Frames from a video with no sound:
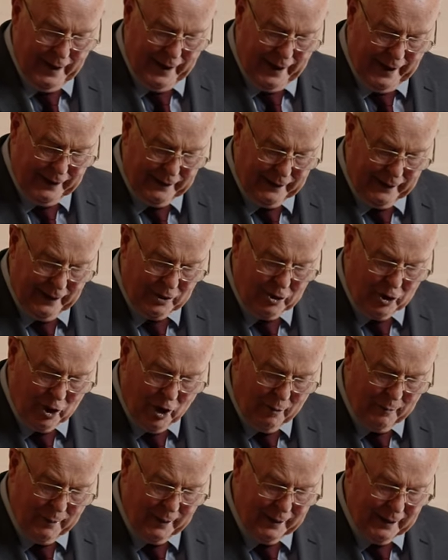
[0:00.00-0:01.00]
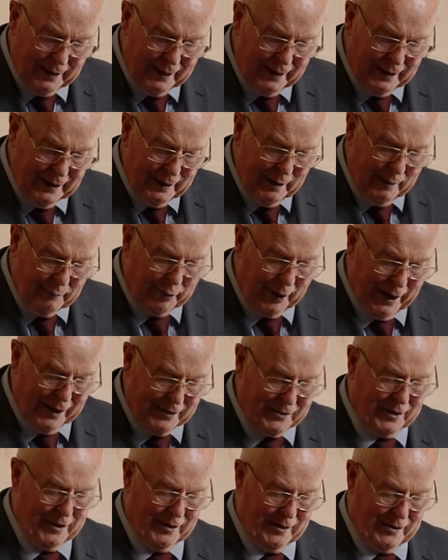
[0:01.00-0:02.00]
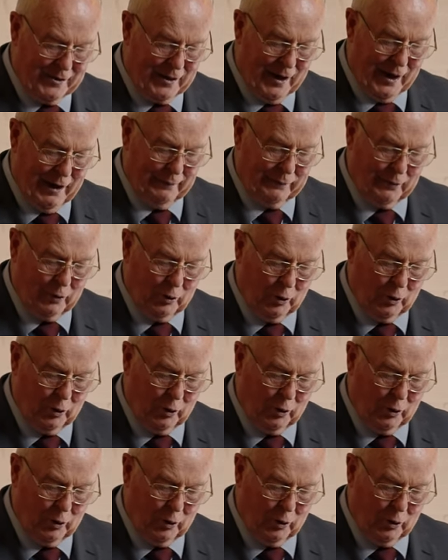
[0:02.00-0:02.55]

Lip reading: in the German presses of